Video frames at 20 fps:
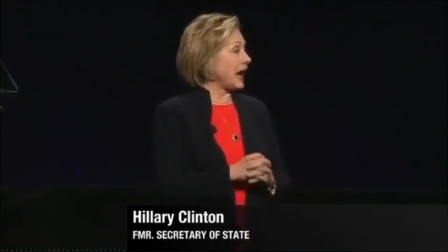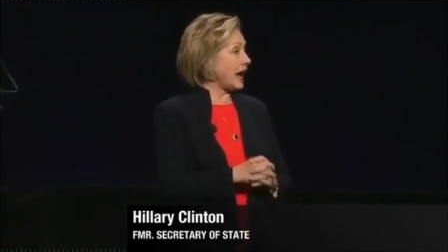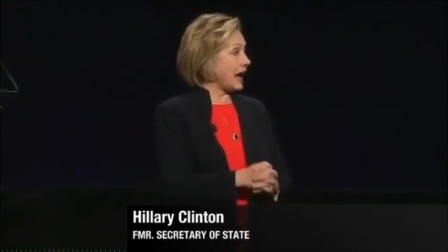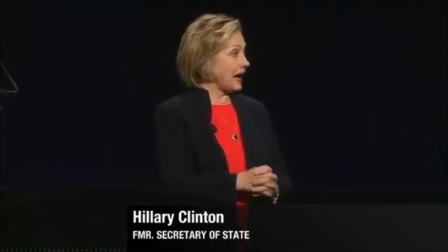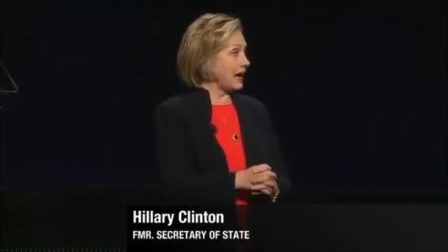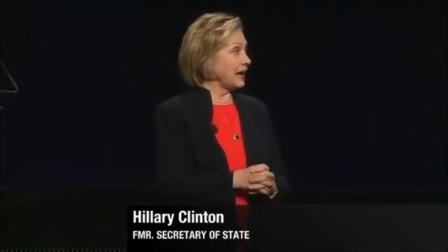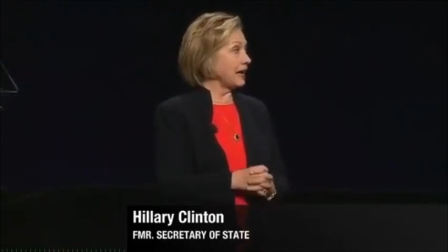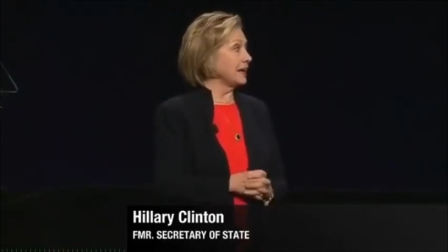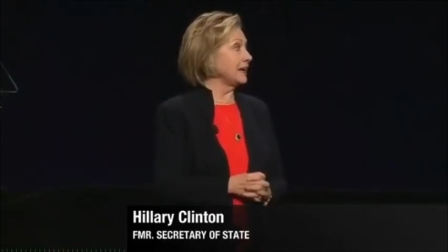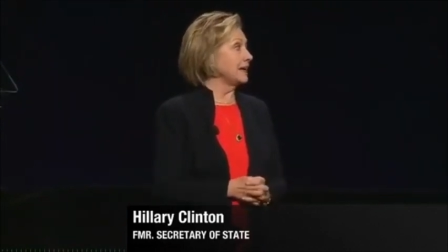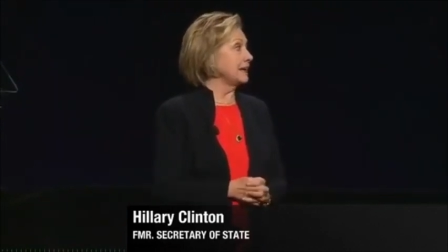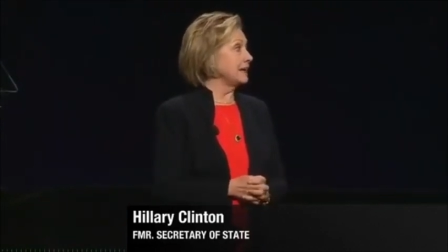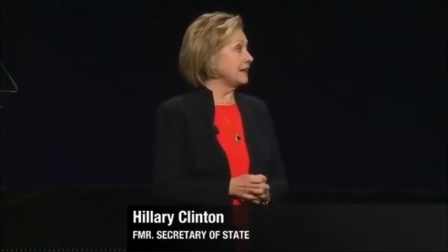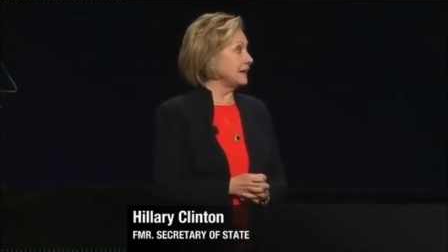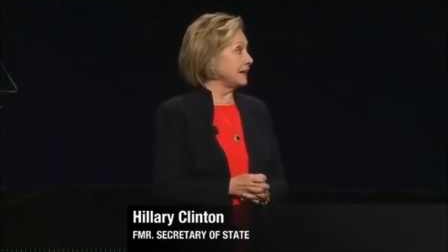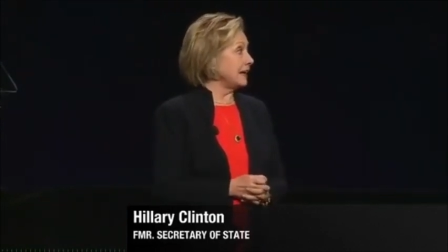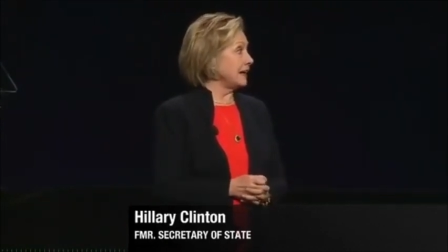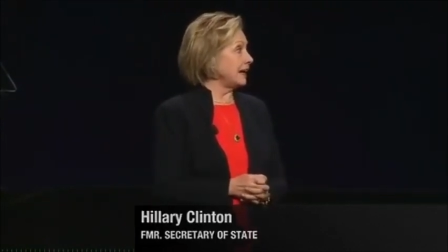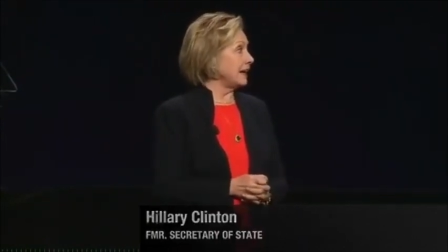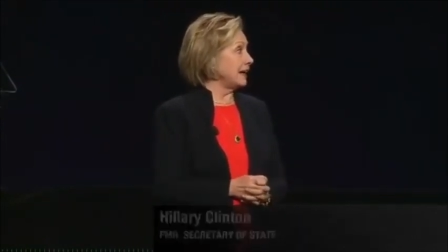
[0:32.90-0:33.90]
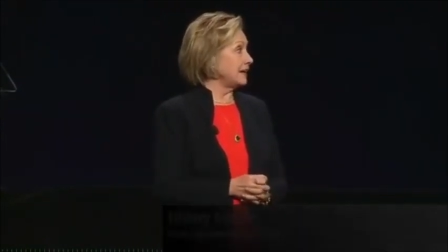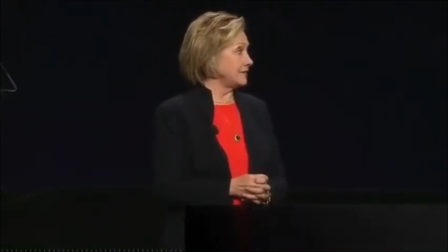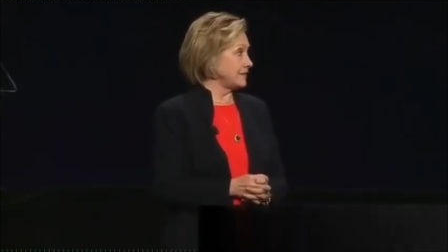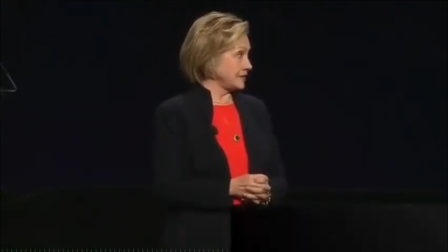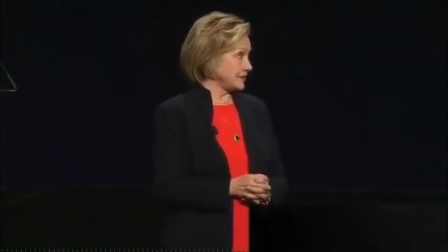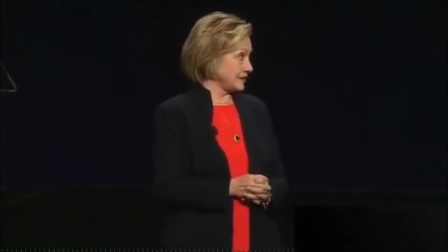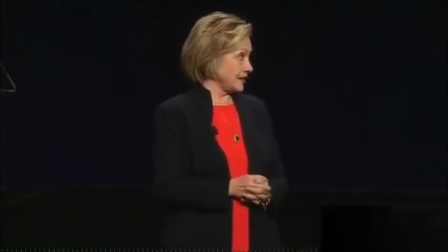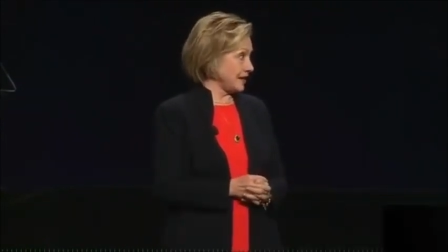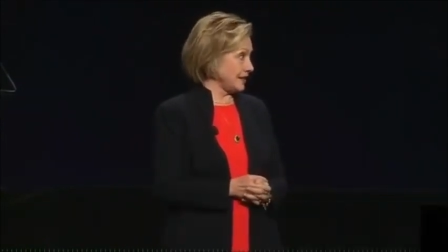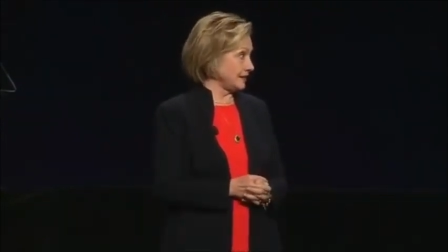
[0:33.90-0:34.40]
I
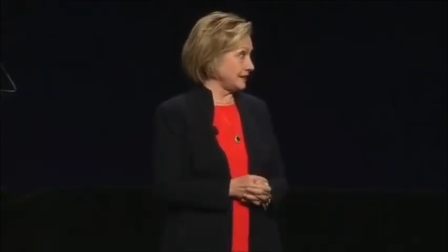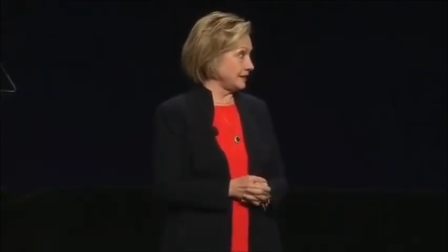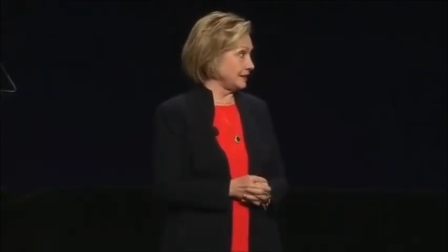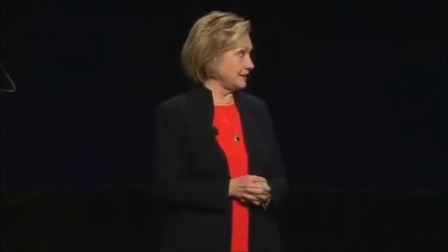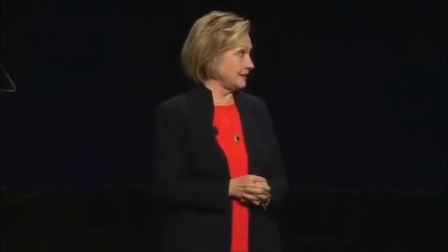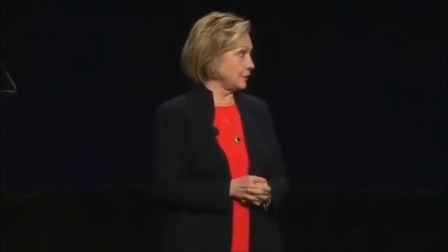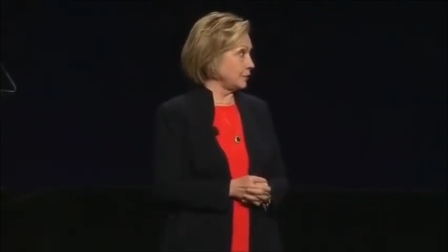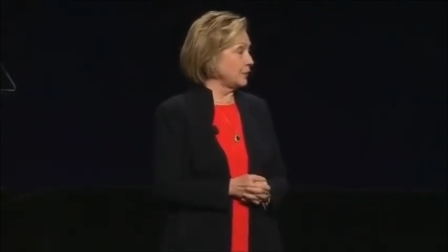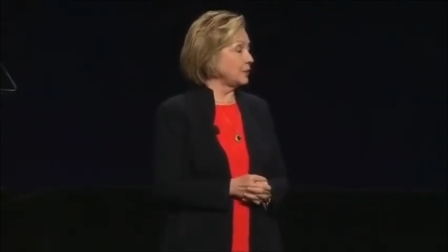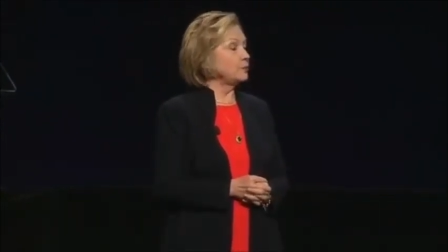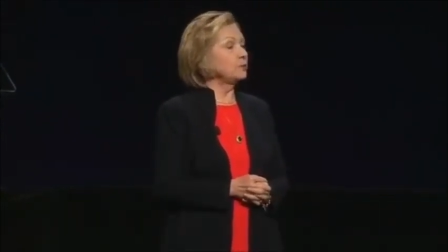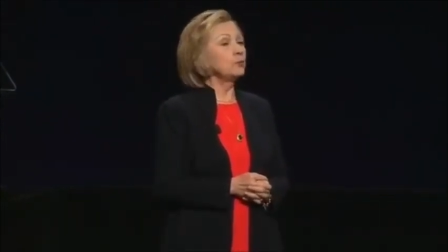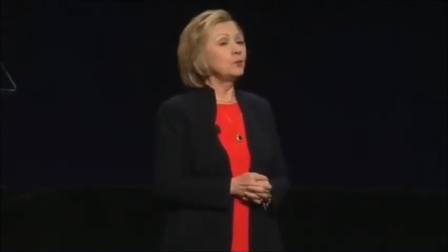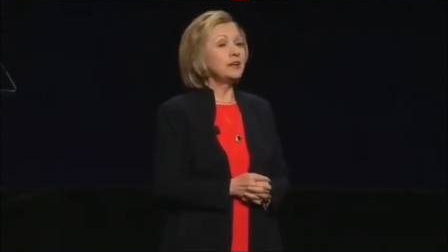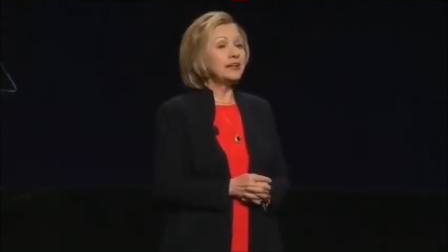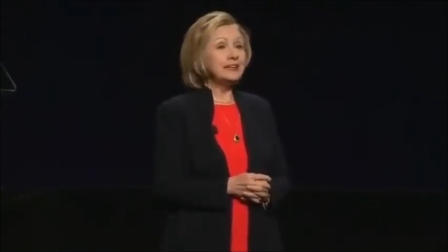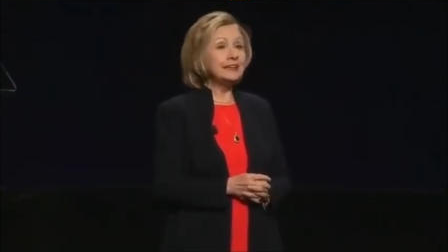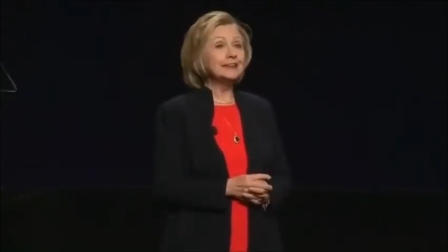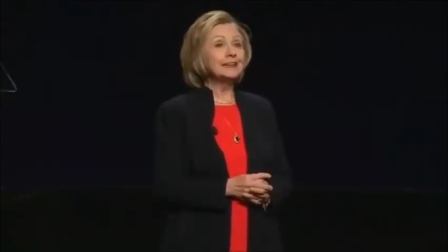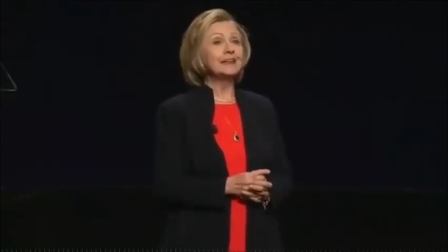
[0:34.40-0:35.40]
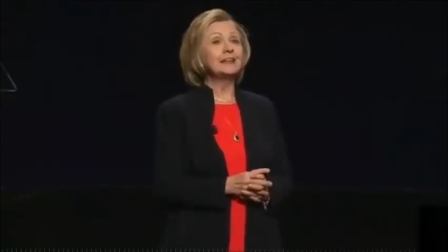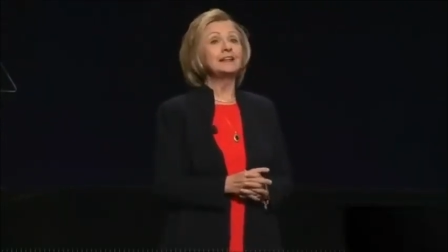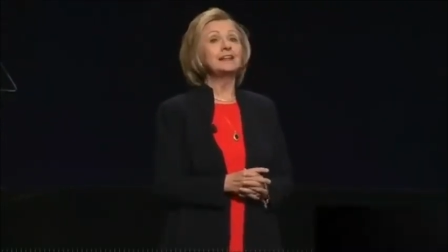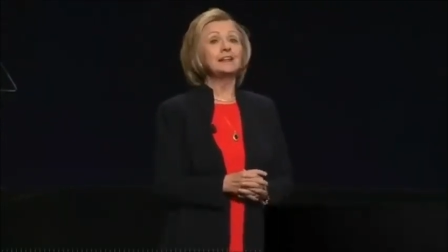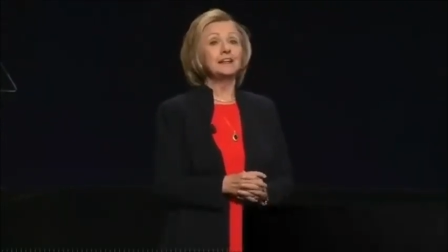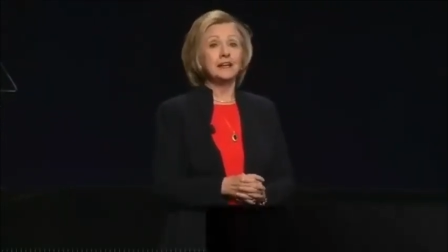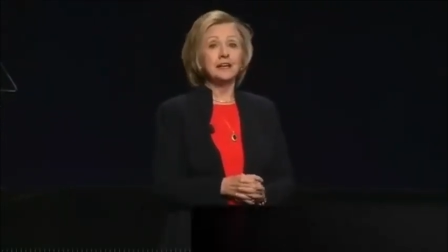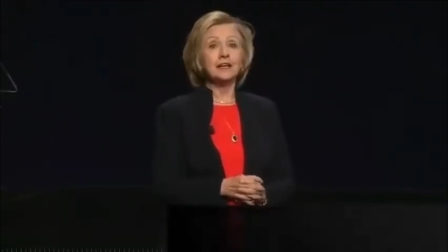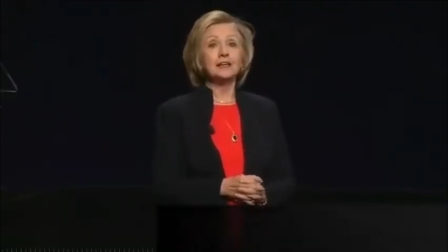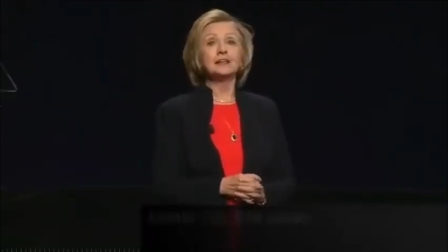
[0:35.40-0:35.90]
have decided we
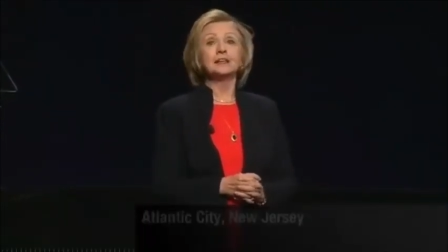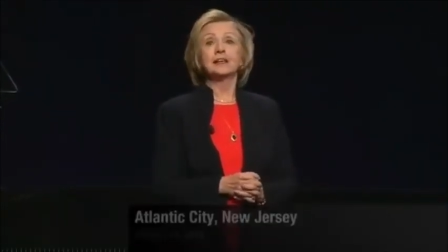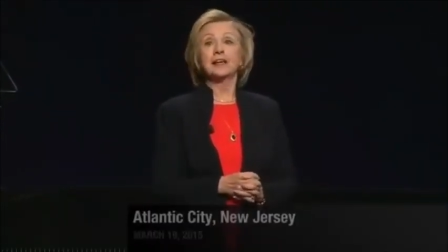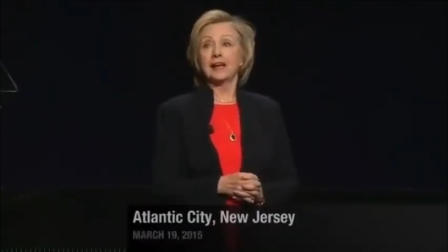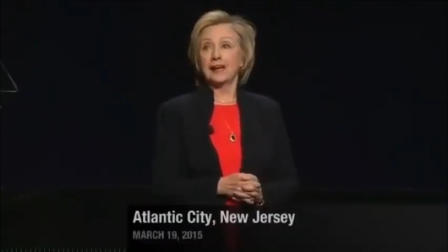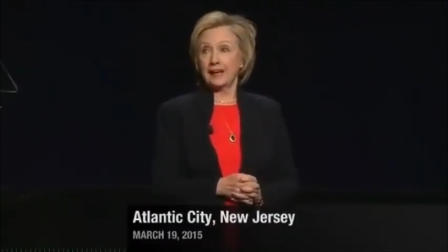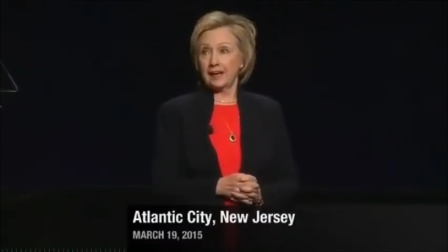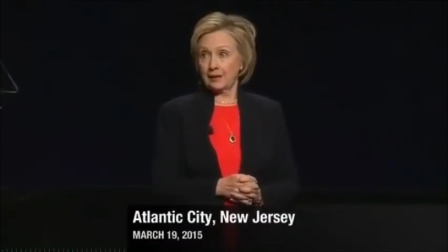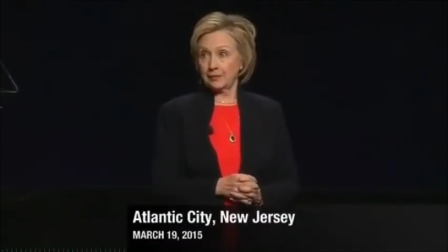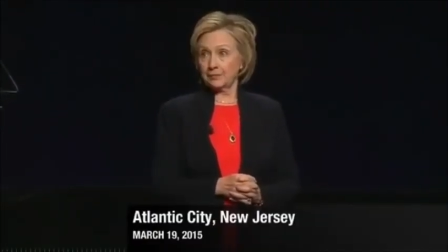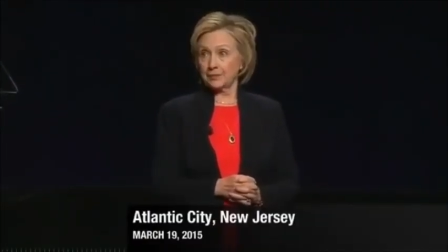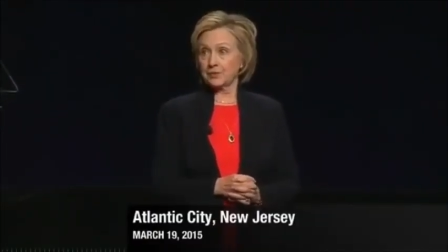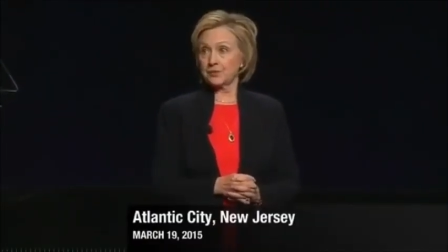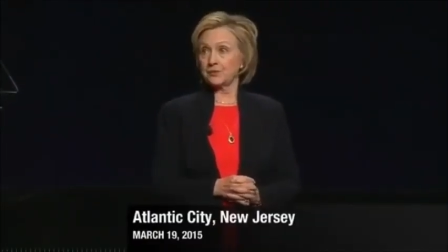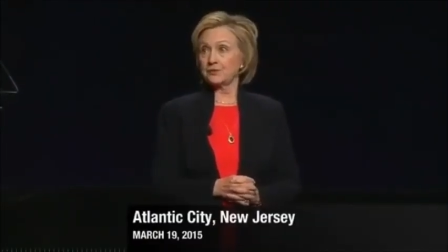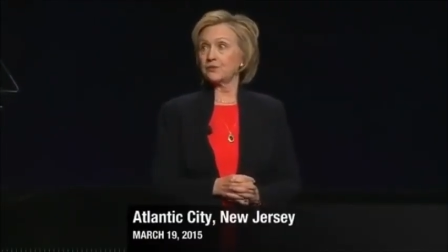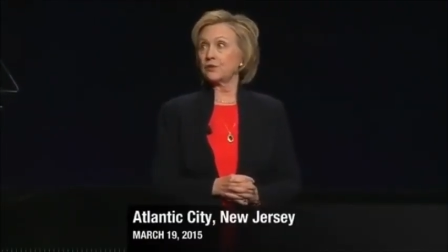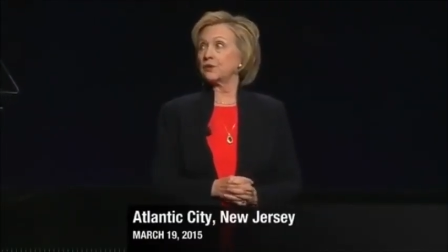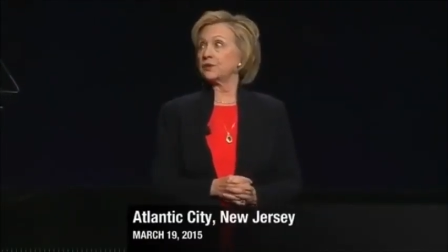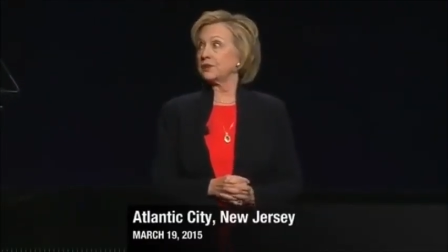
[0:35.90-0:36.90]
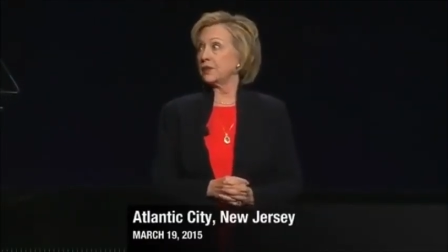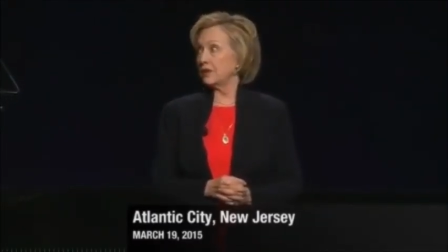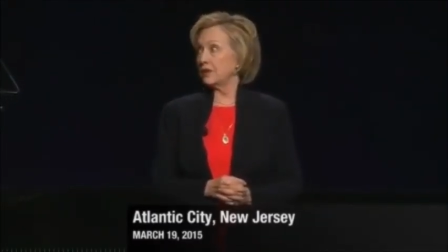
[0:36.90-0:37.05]
really need camps for